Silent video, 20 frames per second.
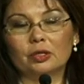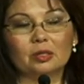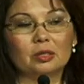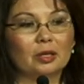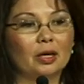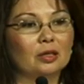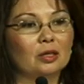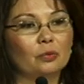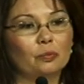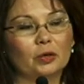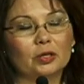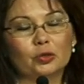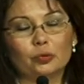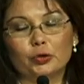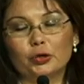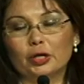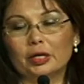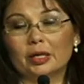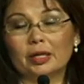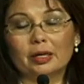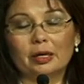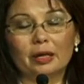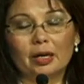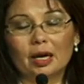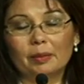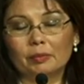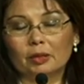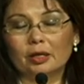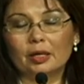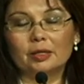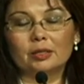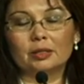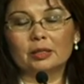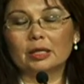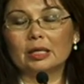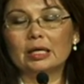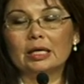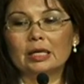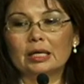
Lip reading: It's not the ones where you get the glamour. It's